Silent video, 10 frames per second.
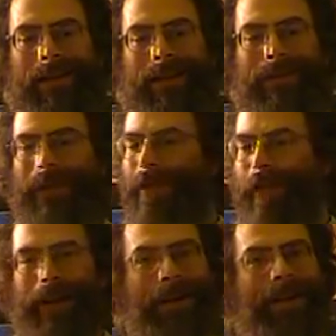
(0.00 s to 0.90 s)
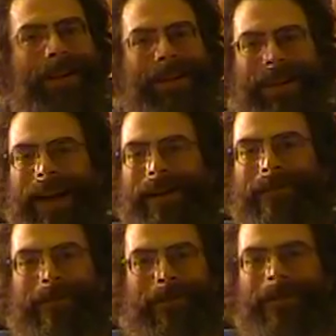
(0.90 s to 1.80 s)
of this like kind
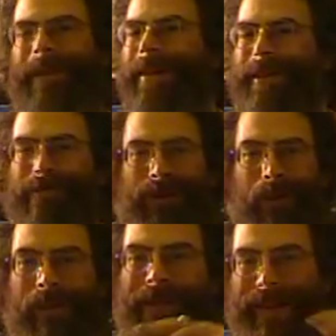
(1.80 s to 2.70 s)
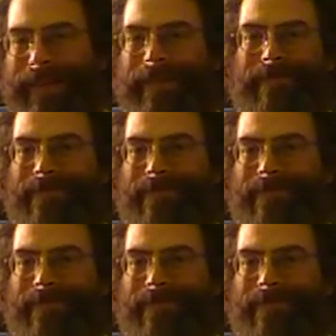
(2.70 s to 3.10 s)
of diplomacy